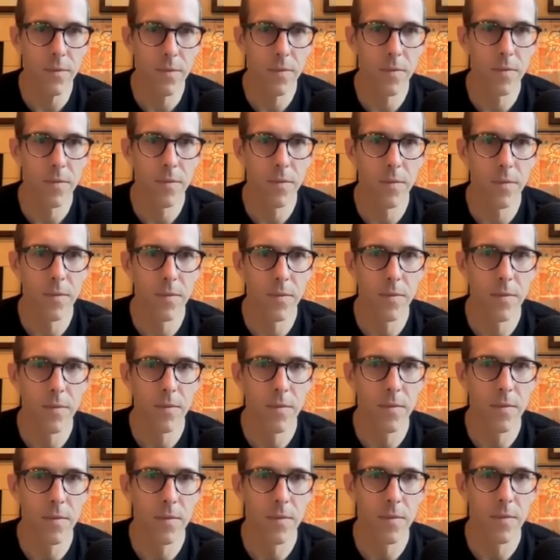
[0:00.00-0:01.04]
yeah, because like
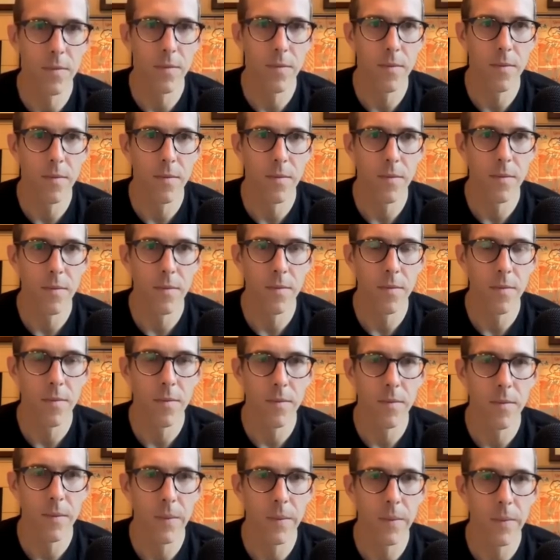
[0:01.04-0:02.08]
you never know. I
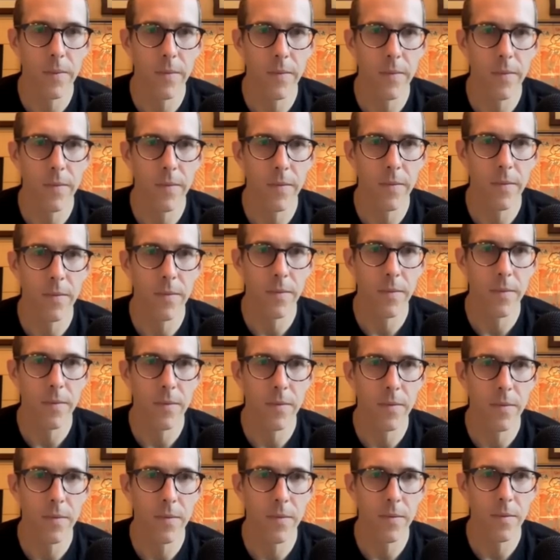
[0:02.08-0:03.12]
mean, yeah, I was able to
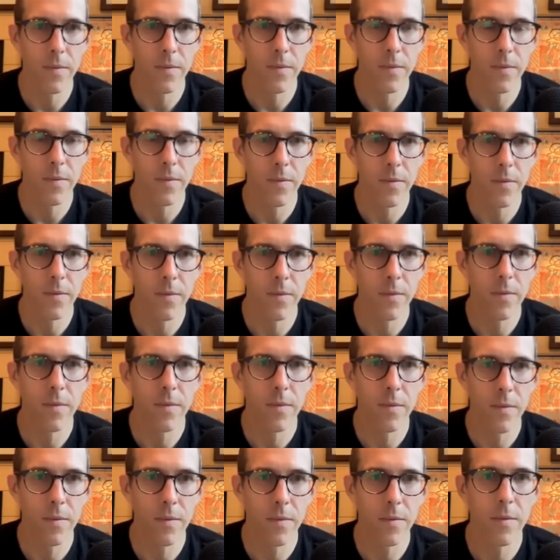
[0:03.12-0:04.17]
close it, but maybe I could
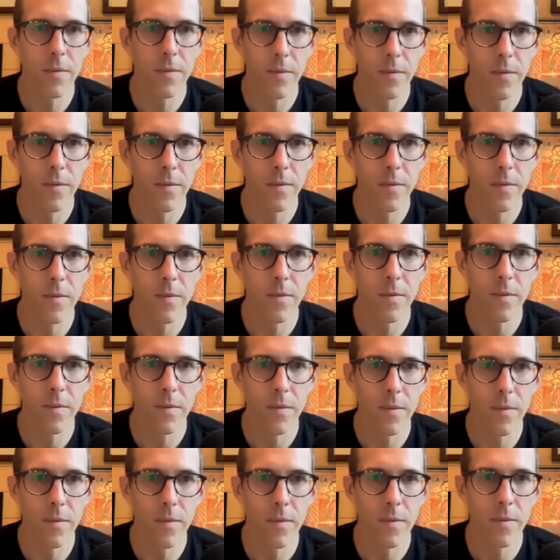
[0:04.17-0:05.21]
have gone by
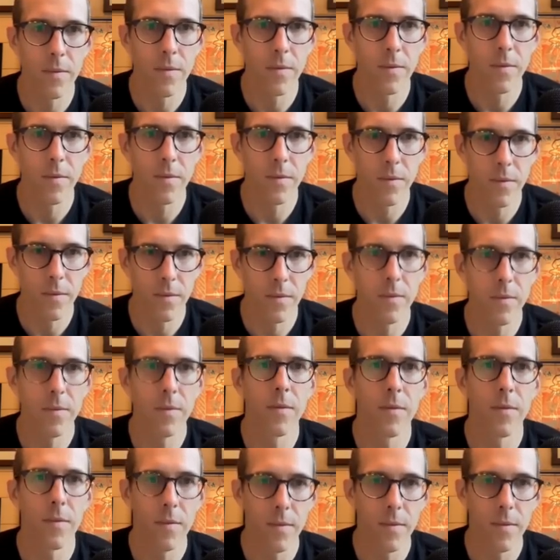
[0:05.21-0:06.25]
myself if I didn't have to
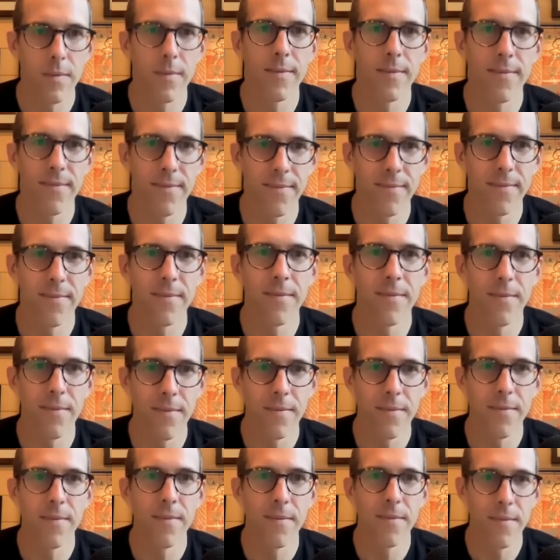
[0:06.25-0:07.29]
spend that
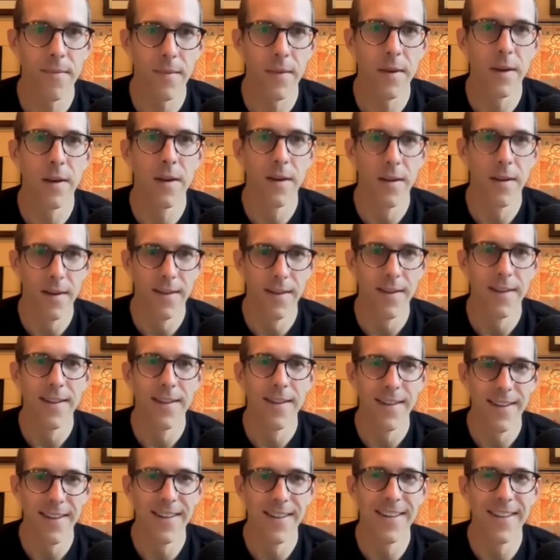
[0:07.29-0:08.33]
match to
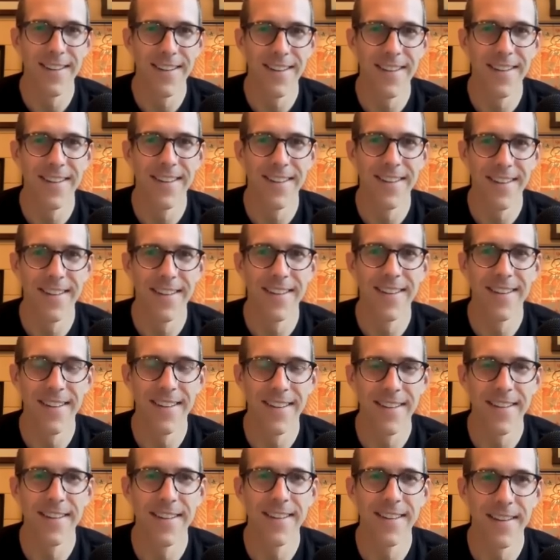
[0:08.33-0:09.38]
close the gap that
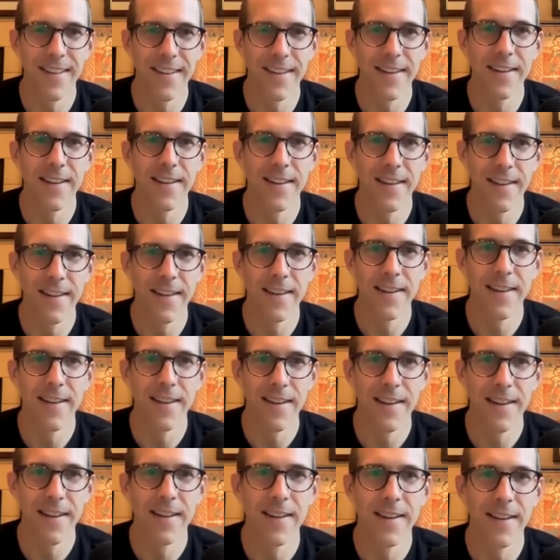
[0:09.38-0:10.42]

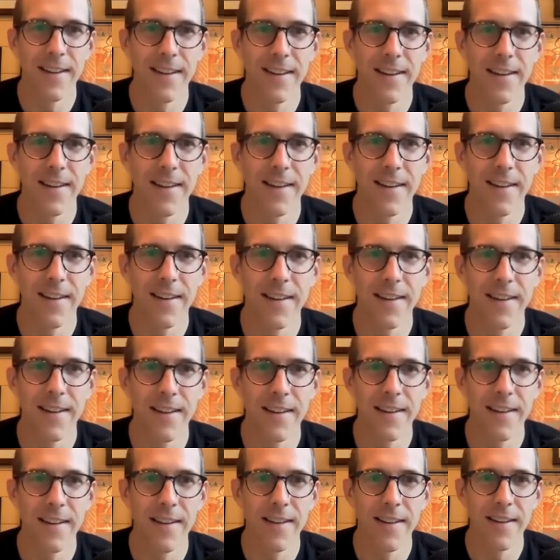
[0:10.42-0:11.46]
had
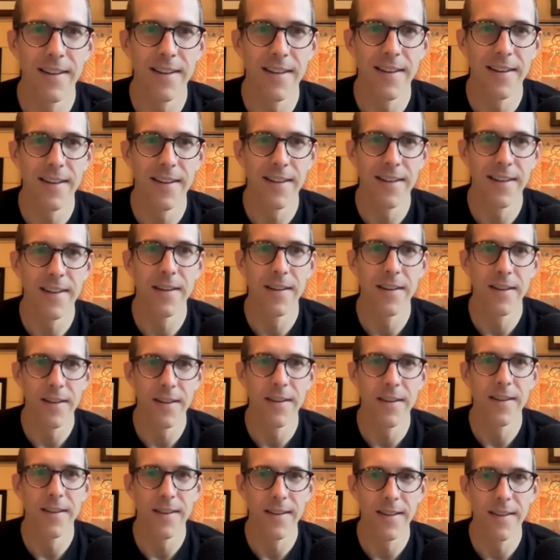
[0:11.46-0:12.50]
been created when I was a
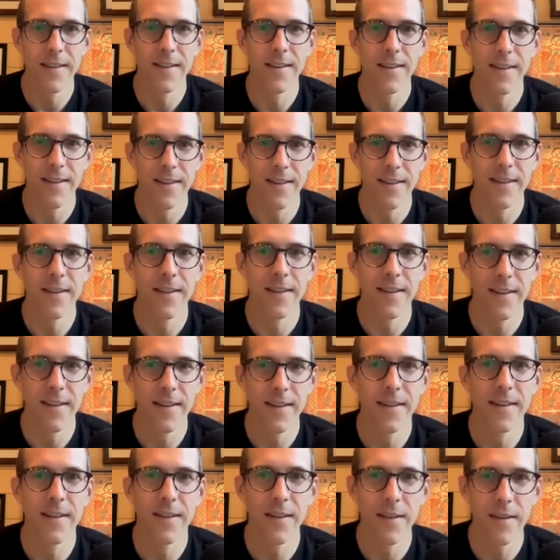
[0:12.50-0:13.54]
little bit too far back
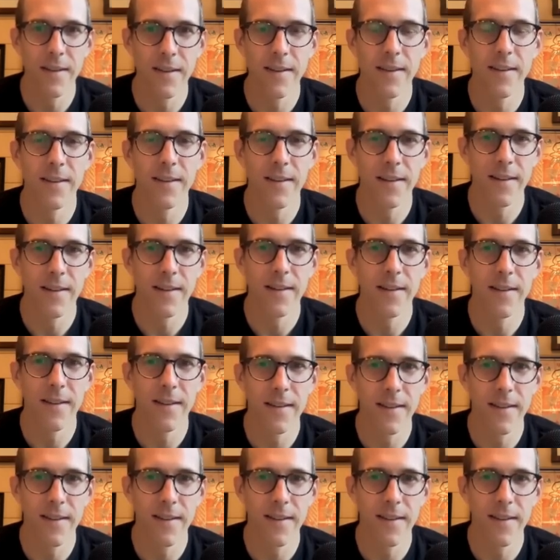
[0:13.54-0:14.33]
in the peloton.